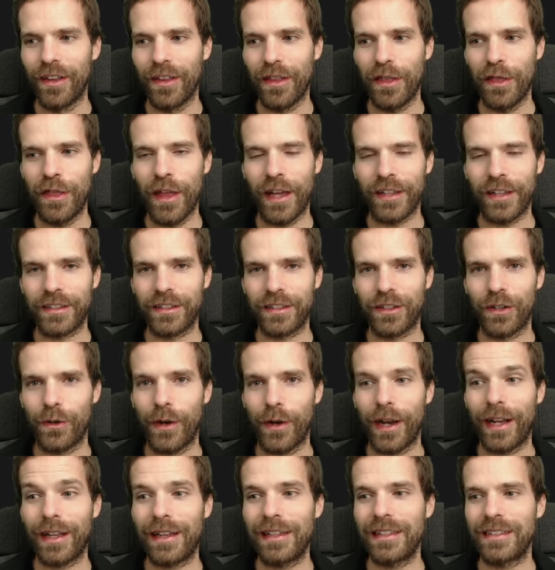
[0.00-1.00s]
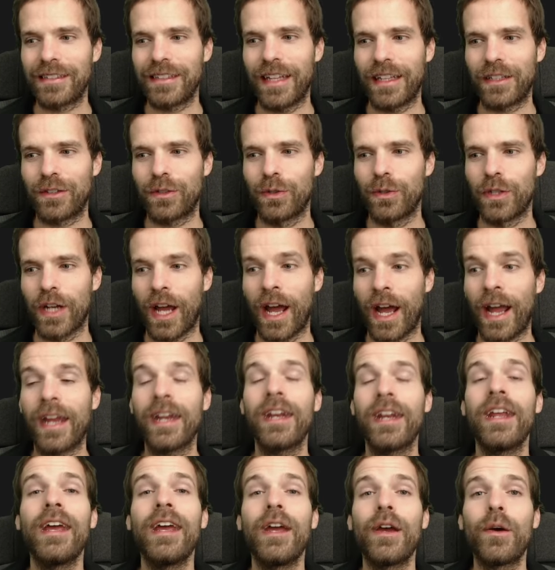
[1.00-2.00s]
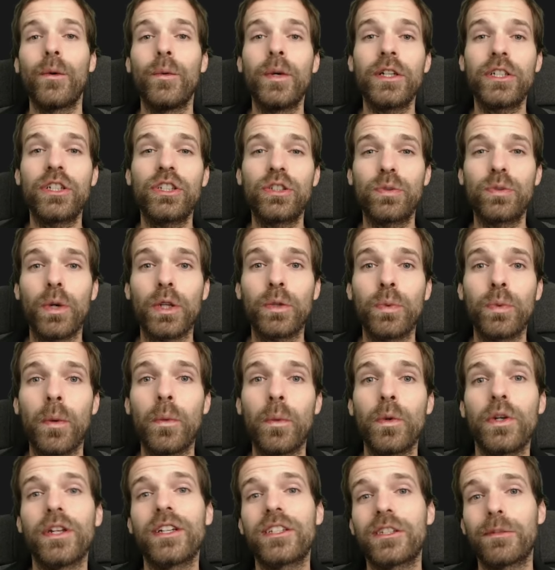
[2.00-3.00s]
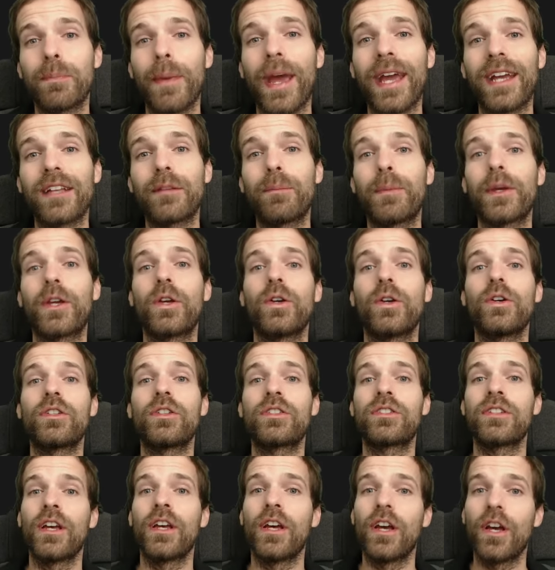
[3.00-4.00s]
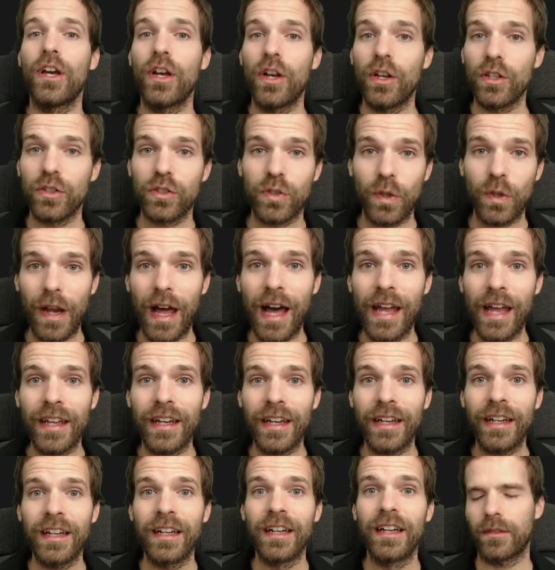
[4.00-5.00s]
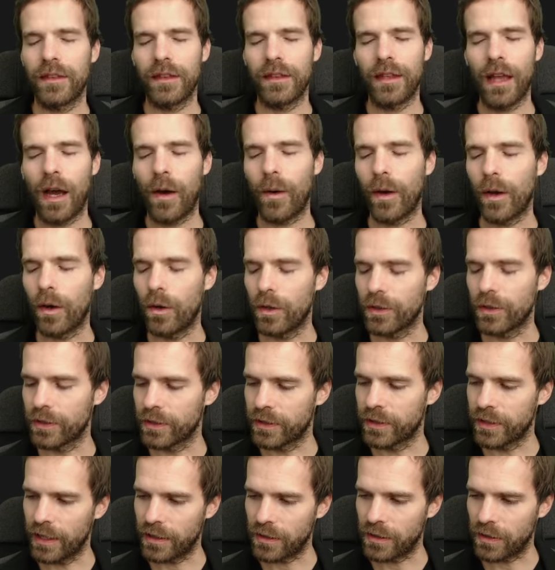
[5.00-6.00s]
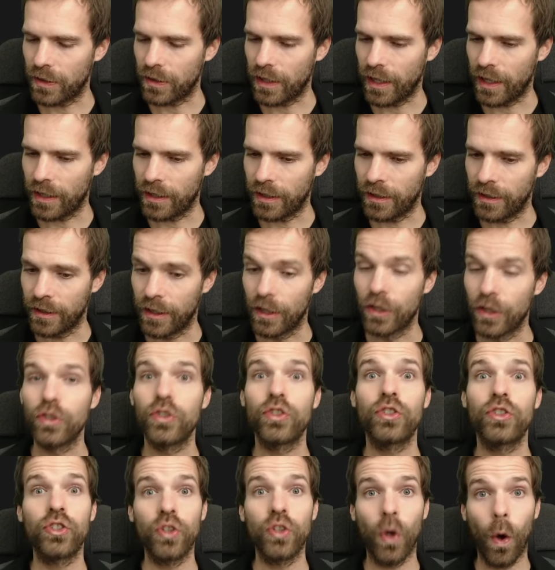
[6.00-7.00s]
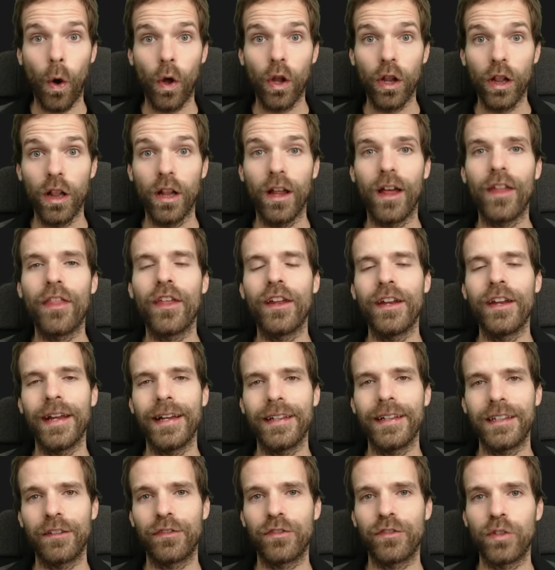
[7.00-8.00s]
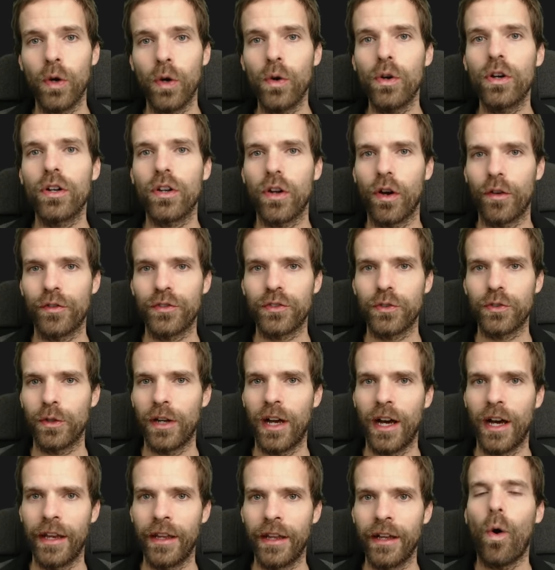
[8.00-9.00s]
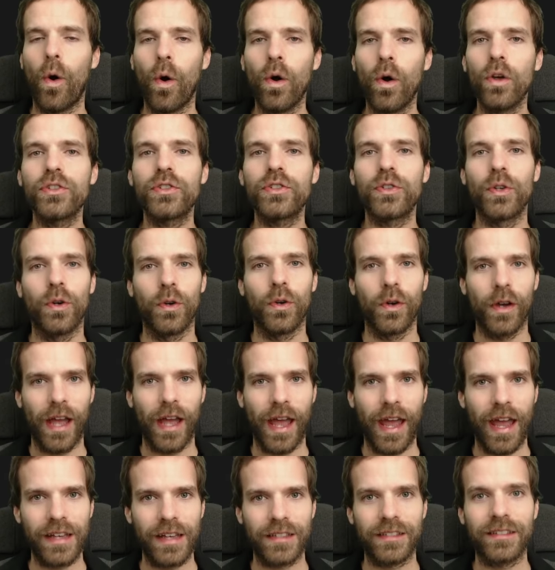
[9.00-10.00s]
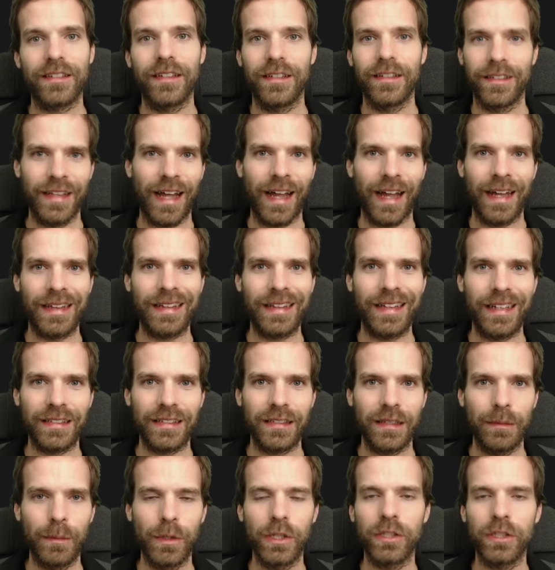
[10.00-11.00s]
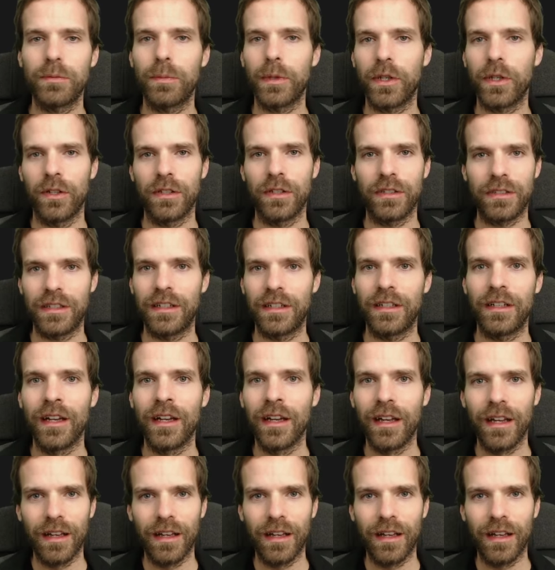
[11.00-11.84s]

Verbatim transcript: that's correctly set to nine, which is what we would expect, because Solana, now I also said Solana, S O L, the native token of Solana, also has nine decimals, because the